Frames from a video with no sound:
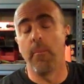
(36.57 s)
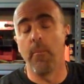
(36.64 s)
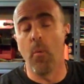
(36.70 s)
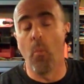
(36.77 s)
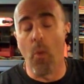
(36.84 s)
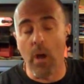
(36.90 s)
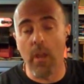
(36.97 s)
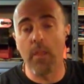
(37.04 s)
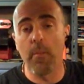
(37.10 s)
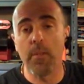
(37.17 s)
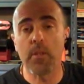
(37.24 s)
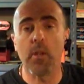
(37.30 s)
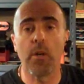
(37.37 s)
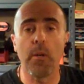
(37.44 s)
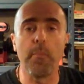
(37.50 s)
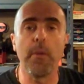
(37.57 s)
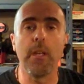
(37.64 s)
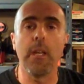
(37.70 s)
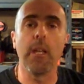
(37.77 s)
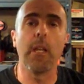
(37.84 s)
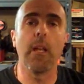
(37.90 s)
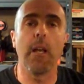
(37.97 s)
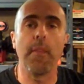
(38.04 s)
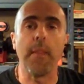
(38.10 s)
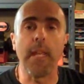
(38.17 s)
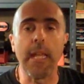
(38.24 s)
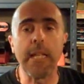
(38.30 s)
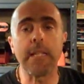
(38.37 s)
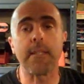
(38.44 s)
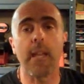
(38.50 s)
One of them is going to be the
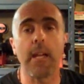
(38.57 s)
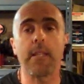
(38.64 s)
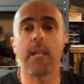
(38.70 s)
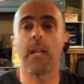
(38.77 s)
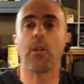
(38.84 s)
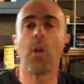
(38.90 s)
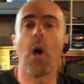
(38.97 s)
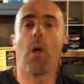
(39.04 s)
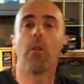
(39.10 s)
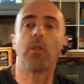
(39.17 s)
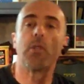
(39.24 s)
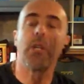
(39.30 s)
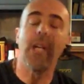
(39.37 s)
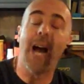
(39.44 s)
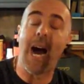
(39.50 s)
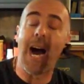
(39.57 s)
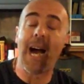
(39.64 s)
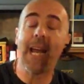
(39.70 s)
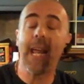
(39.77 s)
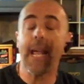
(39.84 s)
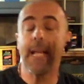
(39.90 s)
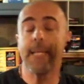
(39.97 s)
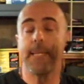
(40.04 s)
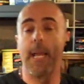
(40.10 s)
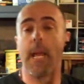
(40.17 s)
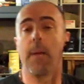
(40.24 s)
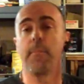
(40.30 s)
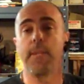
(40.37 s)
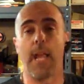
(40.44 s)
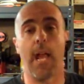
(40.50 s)
Insight Technology
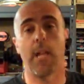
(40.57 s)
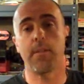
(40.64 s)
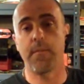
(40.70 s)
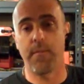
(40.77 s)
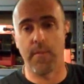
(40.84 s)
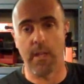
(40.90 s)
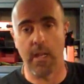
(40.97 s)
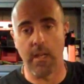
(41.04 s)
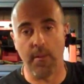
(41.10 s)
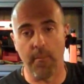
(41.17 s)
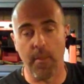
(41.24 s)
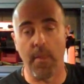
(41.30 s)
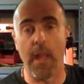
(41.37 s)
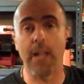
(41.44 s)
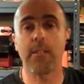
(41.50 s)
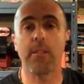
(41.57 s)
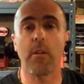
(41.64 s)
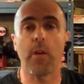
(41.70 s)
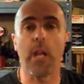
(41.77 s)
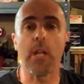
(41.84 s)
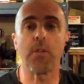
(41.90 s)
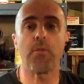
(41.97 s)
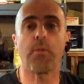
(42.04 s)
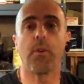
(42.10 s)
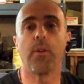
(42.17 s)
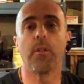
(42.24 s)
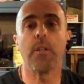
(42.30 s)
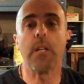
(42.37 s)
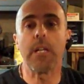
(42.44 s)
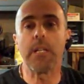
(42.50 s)
ISM-V. That's their
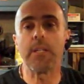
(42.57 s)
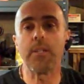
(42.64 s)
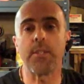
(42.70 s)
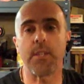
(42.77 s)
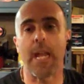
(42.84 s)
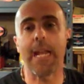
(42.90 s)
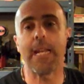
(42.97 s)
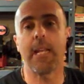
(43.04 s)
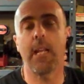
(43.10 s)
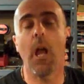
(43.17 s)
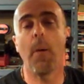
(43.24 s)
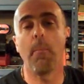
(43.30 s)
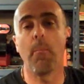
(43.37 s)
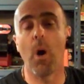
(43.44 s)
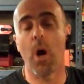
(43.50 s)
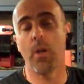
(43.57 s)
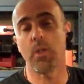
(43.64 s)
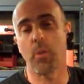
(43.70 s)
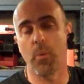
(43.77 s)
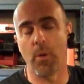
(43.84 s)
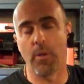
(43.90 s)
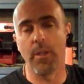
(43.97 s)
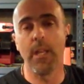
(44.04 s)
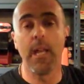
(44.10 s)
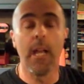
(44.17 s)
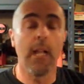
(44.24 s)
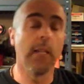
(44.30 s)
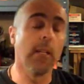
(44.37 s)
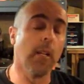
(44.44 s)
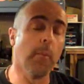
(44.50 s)
integral sighting module.
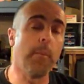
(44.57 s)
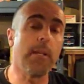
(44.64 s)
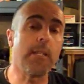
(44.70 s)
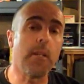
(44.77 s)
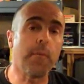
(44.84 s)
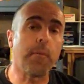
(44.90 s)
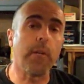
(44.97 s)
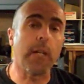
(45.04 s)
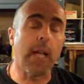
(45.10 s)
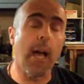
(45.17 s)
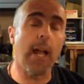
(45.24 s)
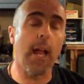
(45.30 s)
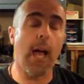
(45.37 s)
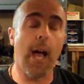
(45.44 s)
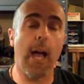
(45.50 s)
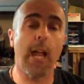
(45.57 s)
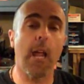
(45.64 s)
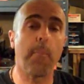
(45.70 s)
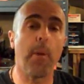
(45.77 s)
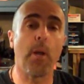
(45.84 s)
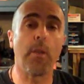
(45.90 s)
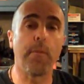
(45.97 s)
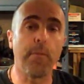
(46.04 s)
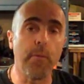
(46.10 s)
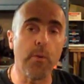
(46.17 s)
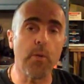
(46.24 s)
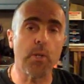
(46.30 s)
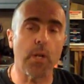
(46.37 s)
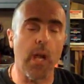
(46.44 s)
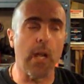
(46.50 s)
A little bit different, kind of high up on the
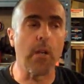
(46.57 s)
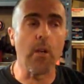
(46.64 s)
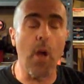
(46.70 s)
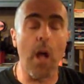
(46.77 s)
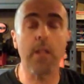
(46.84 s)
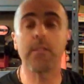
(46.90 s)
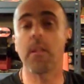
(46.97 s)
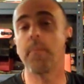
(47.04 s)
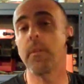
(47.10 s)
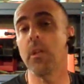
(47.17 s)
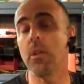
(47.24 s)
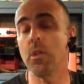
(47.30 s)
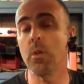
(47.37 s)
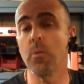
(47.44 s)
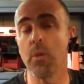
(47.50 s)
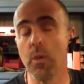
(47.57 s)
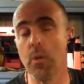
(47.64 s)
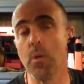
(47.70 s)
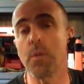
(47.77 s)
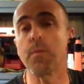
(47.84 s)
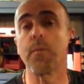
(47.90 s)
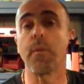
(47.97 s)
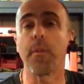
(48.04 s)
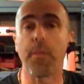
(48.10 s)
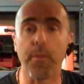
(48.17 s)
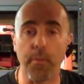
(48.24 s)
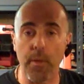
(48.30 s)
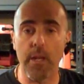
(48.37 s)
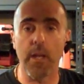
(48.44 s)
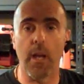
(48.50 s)
food chain, not something that you would use for a
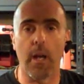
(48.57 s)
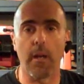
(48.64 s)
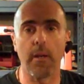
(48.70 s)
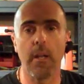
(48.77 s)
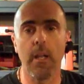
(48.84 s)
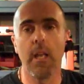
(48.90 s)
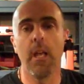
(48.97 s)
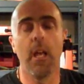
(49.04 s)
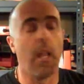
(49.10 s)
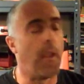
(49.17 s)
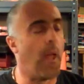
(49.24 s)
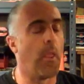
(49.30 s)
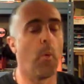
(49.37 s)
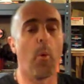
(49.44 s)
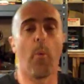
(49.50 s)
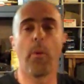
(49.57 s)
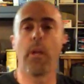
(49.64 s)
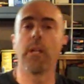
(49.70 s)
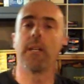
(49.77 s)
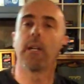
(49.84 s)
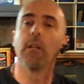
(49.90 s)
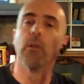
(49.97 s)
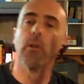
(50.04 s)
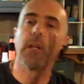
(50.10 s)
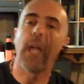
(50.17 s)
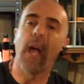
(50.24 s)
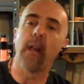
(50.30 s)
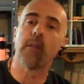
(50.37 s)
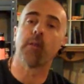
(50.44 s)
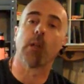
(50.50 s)
3-gun. Another one we're going to take a look
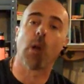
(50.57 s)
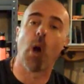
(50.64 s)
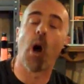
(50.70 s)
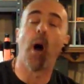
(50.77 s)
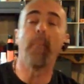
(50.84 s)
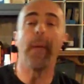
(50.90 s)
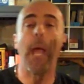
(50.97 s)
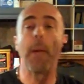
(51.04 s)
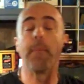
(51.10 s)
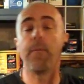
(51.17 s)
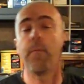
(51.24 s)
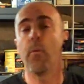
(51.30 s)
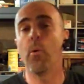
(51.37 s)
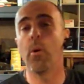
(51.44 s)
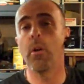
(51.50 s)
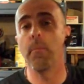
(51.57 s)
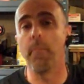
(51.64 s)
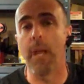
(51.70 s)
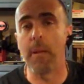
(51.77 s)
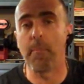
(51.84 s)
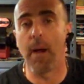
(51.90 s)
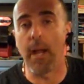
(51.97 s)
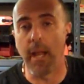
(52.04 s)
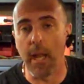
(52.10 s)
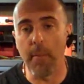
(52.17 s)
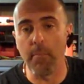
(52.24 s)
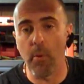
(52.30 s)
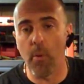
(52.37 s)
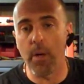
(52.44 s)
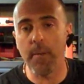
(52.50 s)
at is the Comp M4, made by
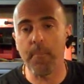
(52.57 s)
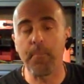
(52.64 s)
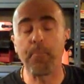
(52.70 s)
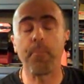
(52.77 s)
Aimpoint.